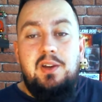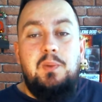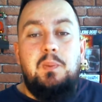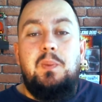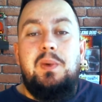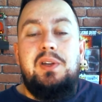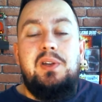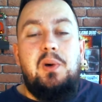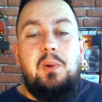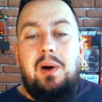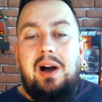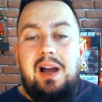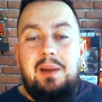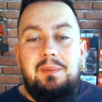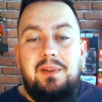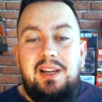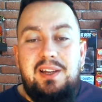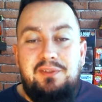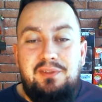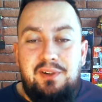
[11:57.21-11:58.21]
we know what I'm
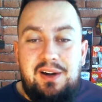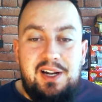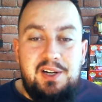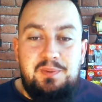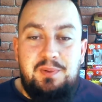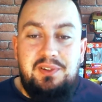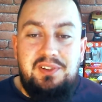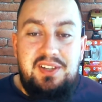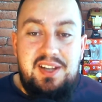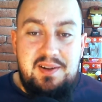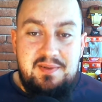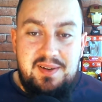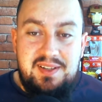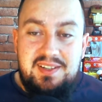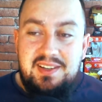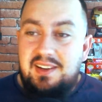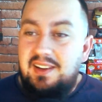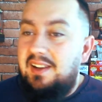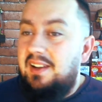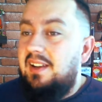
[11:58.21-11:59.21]
like for actual
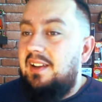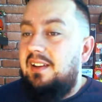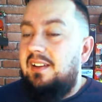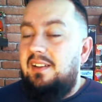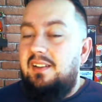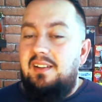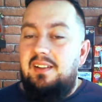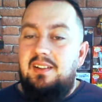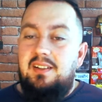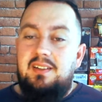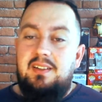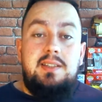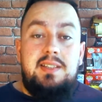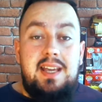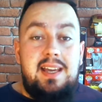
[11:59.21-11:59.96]
theories. So